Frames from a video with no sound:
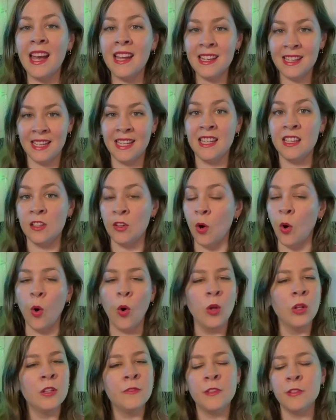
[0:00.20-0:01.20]
add in
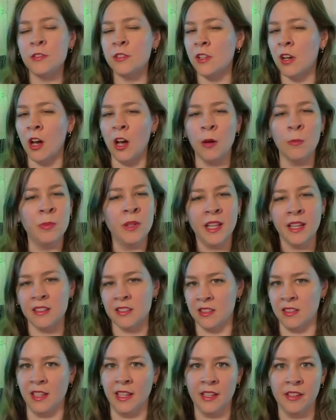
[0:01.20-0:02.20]
all of those
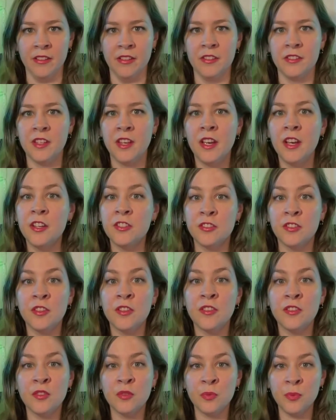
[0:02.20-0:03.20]
complex layers so
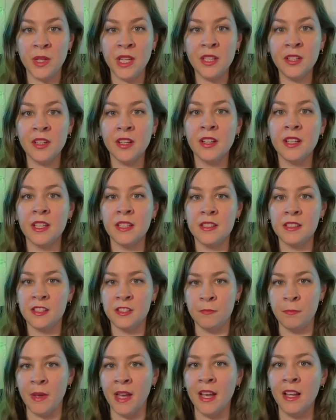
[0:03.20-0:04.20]
that the reader can
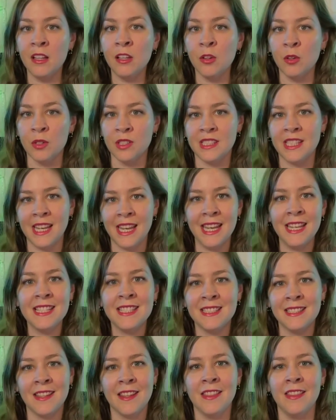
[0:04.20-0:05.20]
smell or
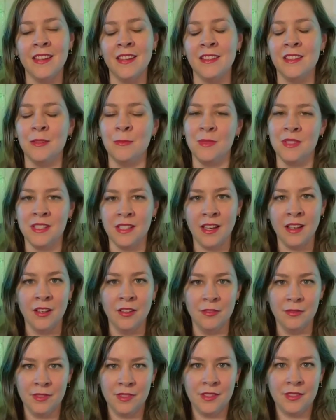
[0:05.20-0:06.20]
taste the thing
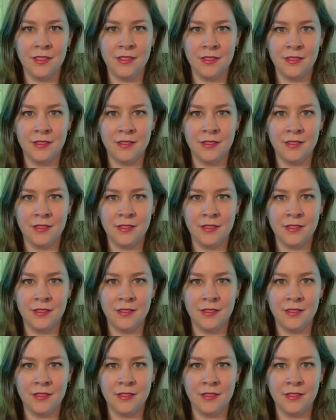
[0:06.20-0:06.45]
themselves.